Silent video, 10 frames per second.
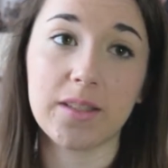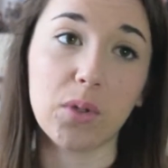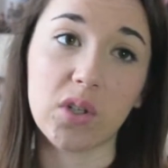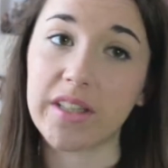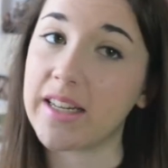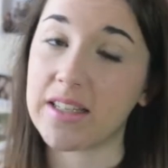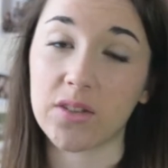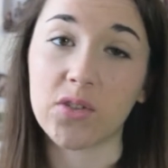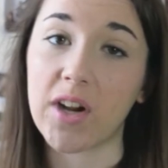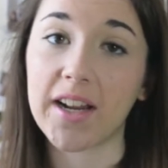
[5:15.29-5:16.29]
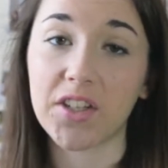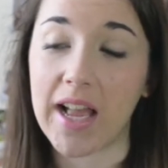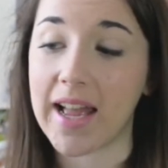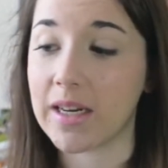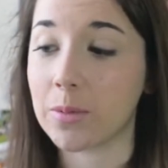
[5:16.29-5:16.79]
because they didn't stretch
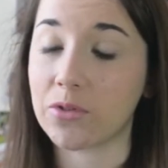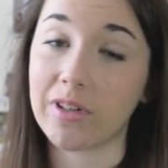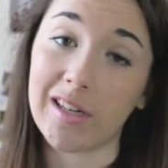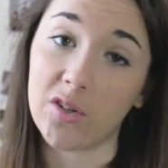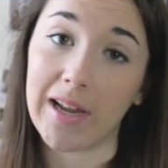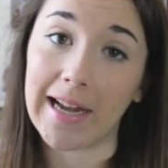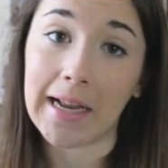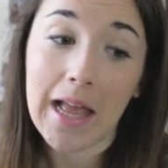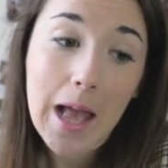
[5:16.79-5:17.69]
and it was really annoying.